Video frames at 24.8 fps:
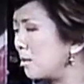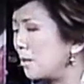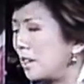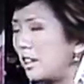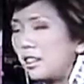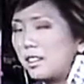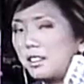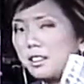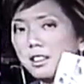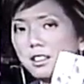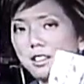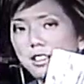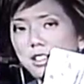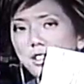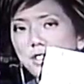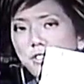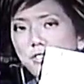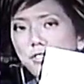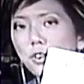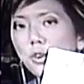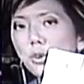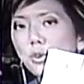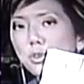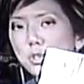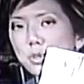way that these
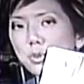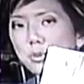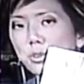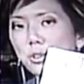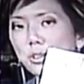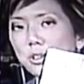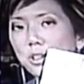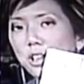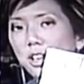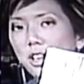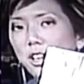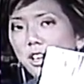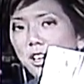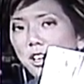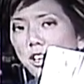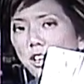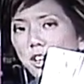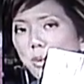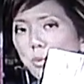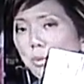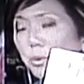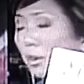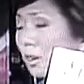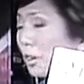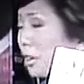photos
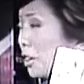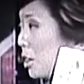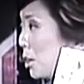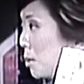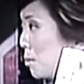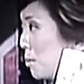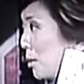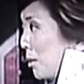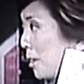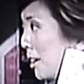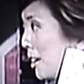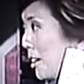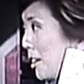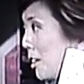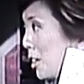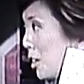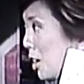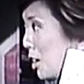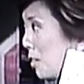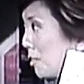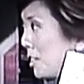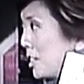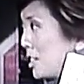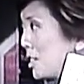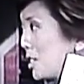were accumulated.
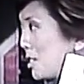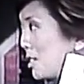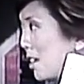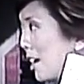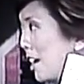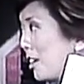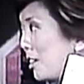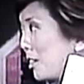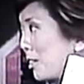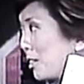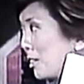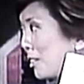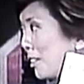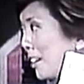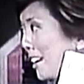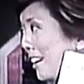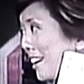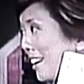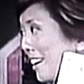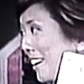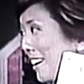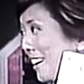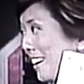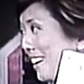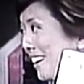Garvin Snyder
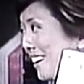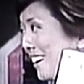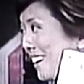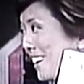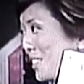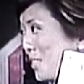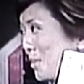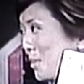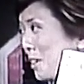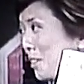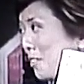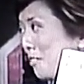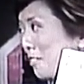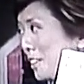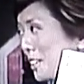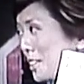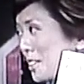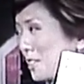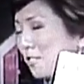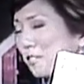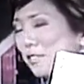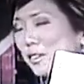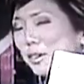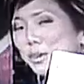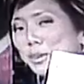has one of
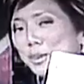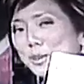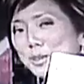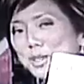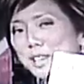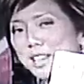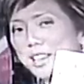his photos